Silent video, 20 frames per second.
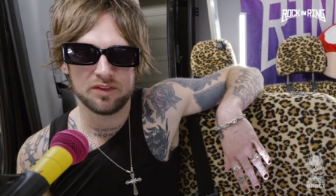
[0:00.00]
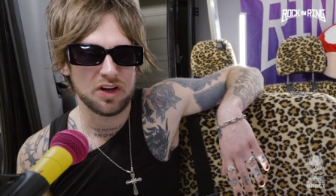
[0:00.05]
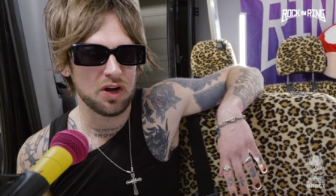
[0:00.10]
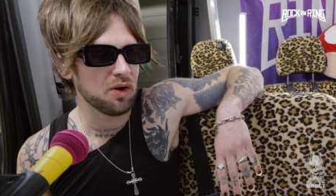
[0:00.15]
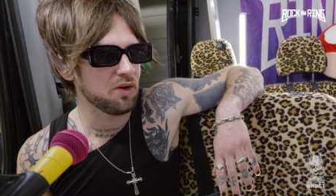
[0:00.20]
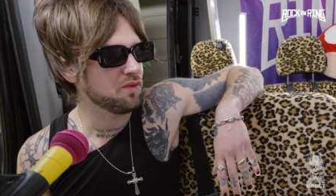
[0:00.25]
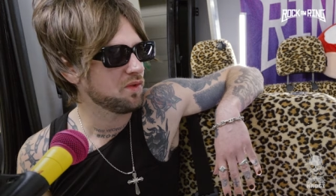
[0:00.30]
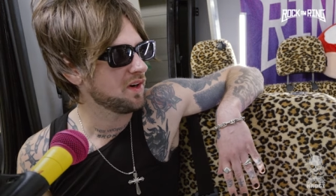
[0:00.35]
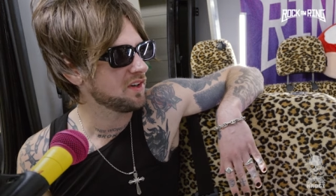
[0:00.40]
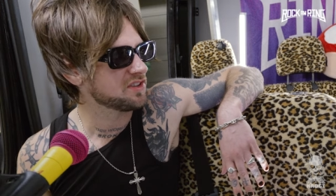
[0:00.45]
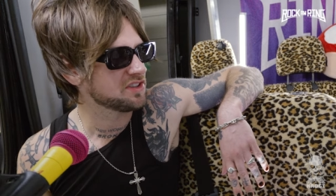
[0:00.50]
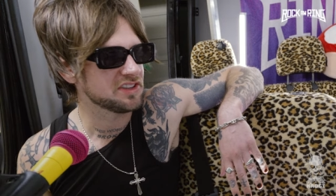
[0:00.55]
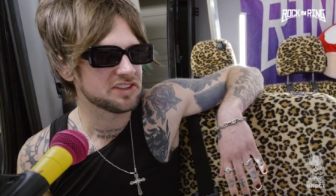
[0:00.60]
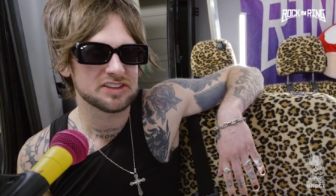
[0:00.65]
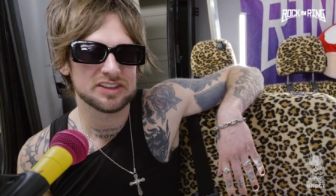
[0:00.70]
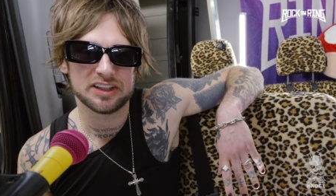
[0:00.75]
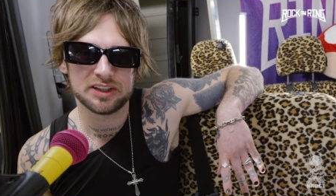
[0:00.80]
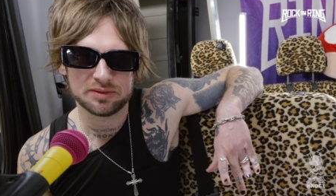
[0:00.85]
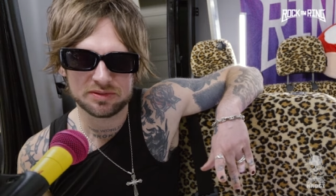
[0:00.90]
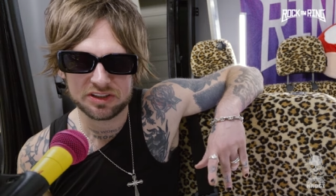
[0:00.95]
know of While She
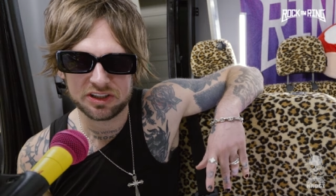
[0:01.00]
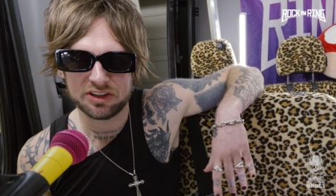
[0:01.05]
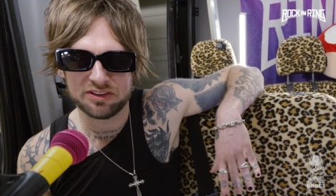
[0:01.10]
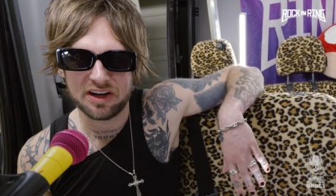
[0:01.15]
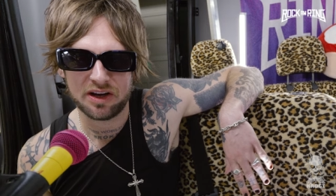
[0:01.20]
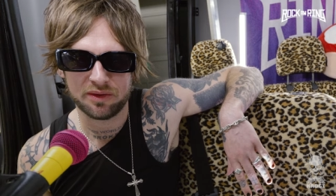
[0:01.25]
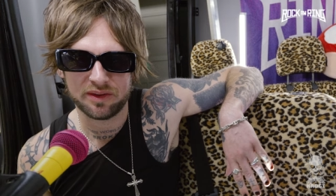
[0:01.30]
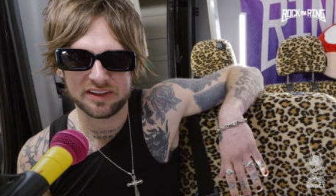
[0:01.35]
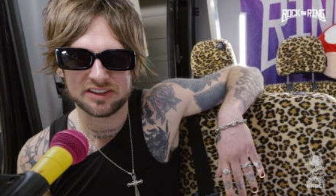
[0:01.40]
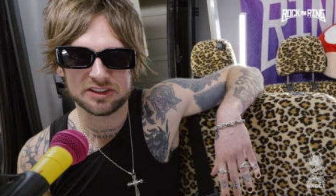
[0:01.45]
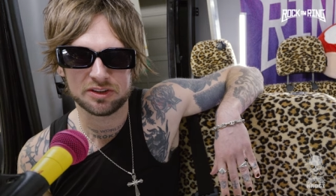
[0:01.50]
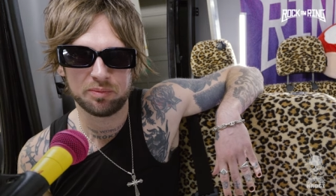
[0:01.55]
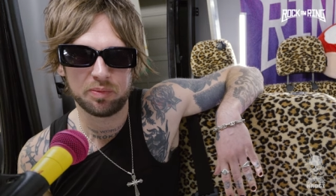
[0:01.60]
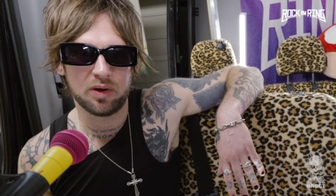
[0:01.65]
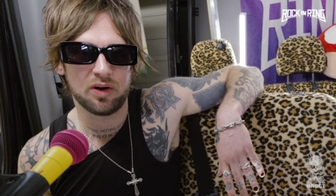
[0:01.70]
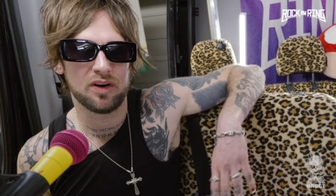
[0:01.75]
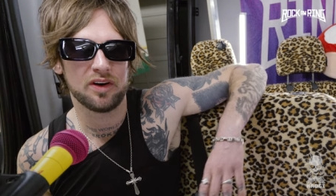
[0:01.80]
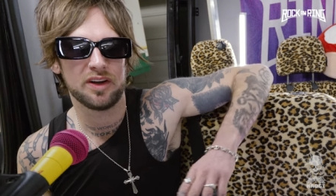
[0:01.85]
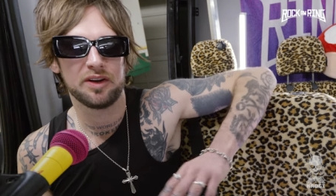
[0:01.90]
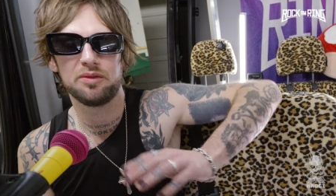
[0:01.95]
Sleeps and you're out there
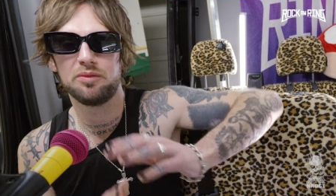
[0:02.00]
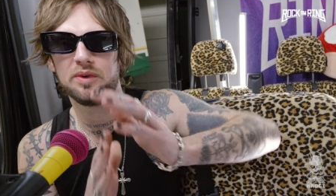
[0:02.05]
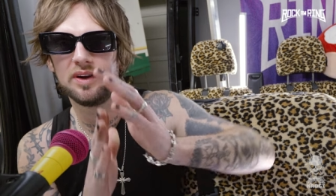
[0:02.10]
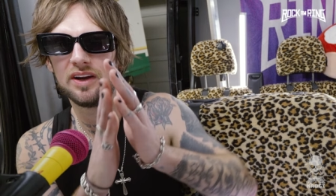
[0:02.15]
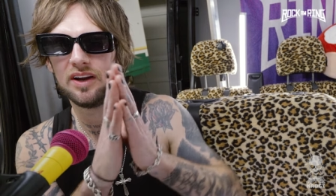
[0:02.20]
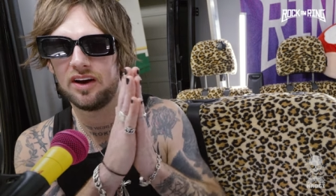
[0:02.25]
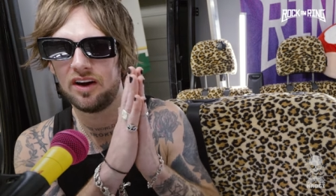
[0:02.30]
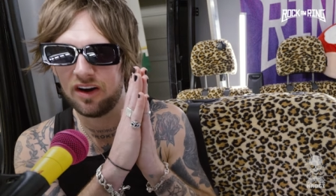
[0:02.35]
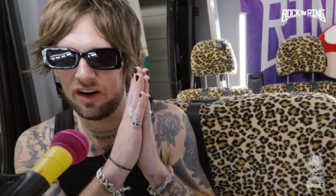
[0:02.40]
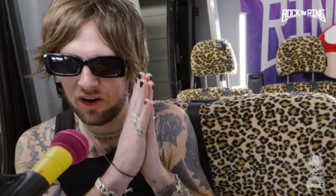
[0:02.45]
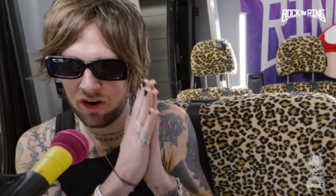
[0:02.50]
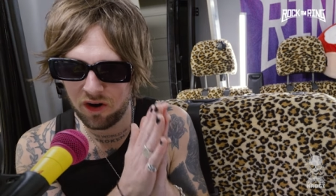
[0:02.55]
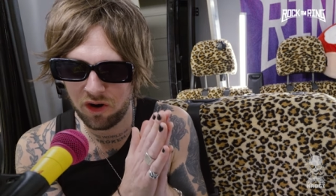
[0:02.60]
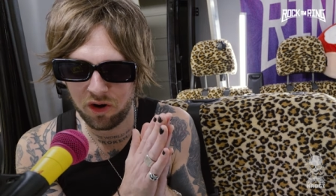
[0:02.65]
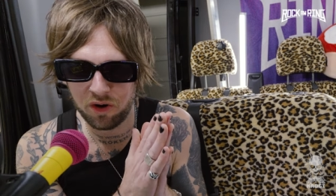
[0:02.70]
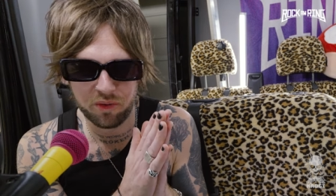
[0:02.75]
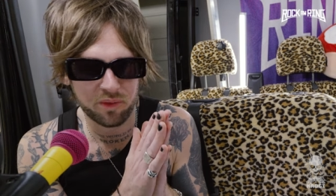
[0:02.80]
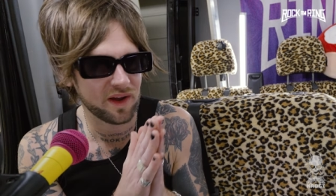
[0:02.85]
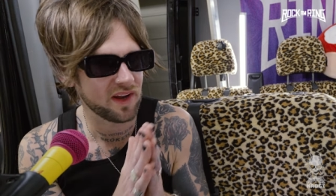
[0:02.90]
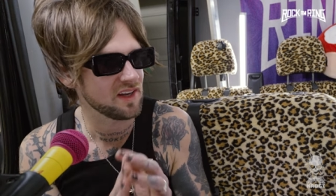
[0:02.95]
supporting, we are
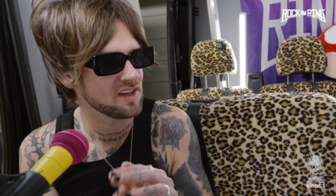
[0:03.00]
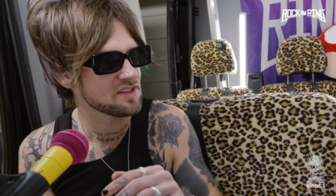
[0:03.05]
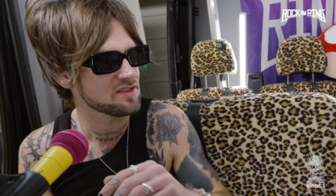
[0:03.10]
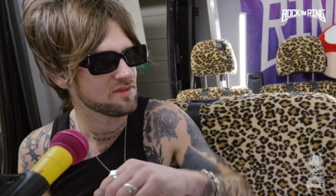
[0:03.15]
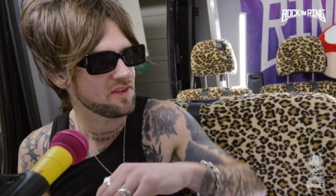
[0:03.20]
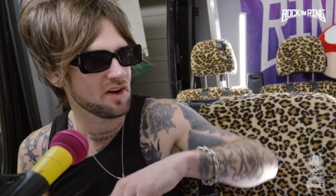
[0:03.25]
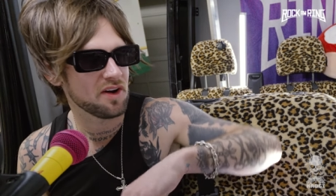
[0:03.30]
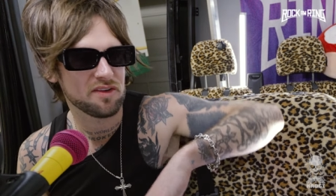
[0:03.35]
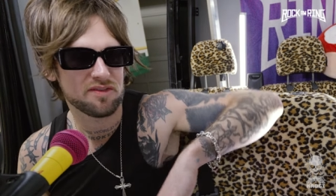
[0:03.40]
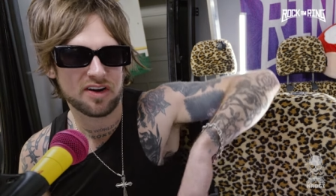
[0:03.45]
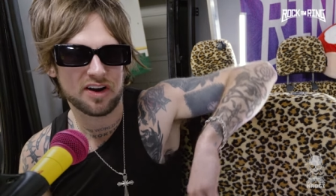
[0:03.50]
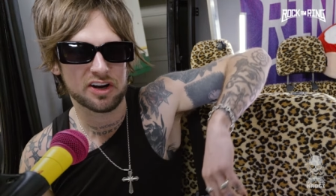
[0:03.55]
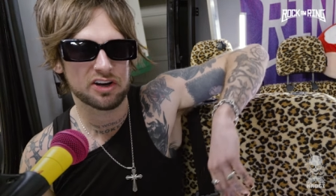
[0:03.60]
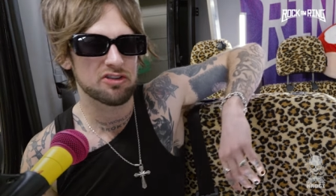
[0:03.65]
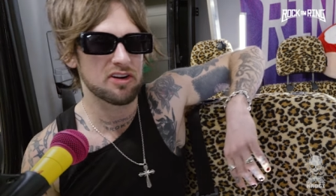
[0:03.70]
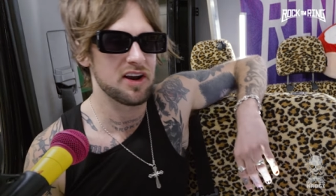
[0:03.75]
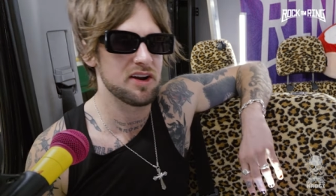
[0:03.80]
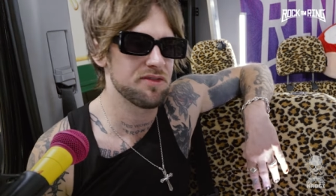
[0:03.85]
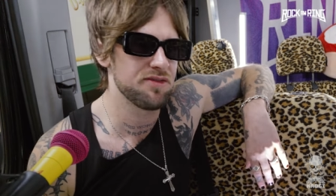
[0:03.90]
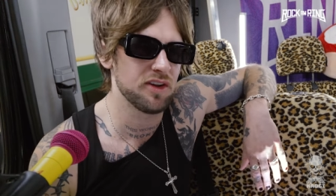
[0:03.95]
always very very
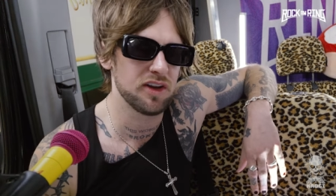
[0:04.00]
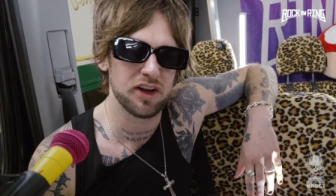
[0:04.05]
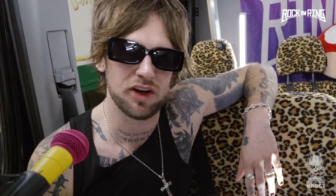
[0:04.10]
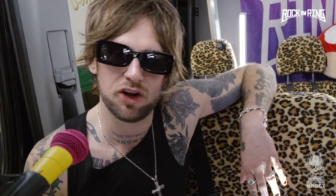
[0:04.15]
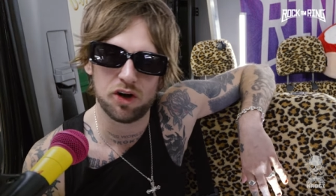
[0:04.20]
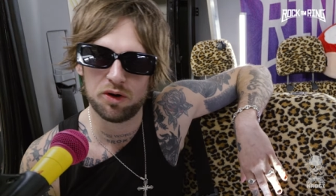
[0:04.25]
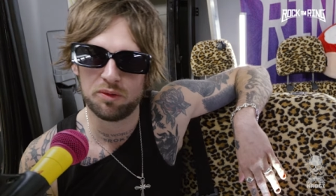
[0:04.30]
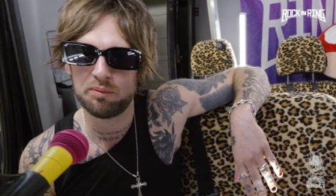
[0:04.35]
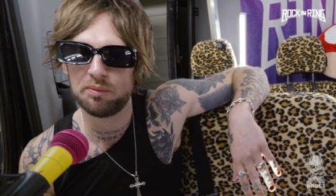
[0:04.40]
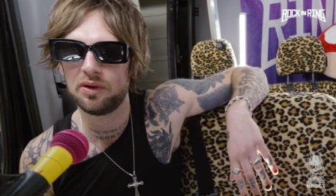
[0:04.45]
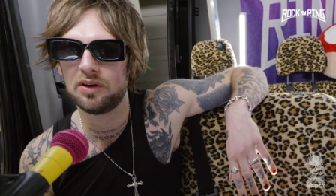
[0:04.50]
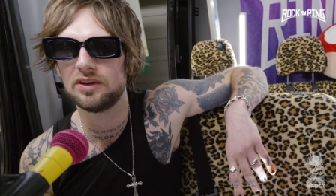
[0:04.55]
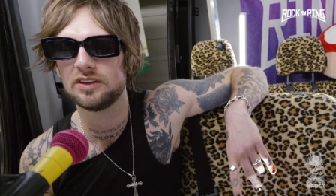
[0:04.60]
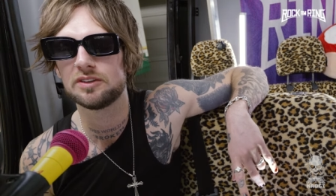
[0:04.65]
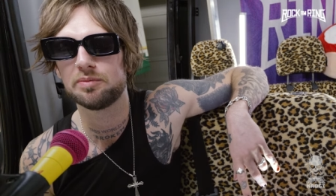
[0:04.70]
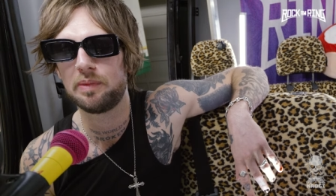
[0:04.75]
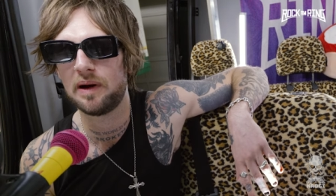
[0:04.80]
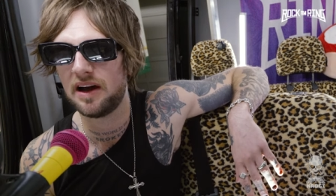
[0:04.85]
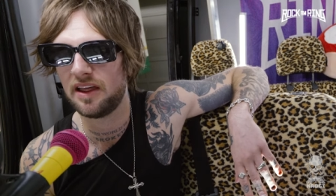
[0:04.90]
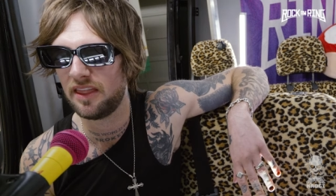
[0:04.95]
grateful and
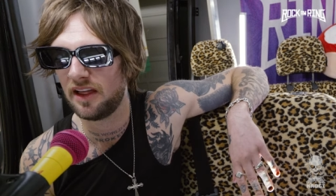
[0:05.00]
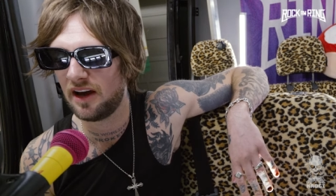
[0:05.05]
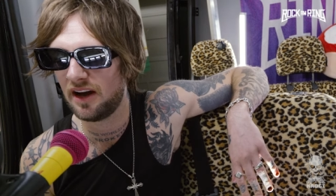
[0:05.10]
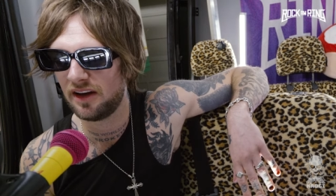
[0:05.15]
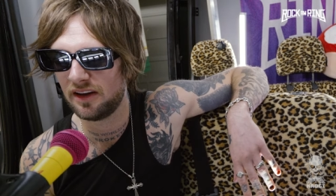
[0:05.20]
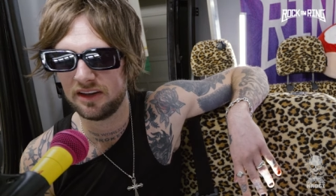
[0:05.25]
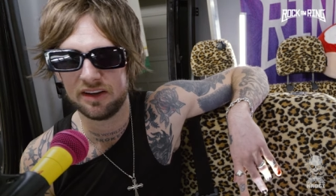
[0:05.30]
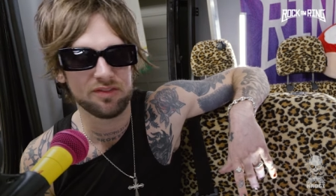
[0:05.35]
humbled by that.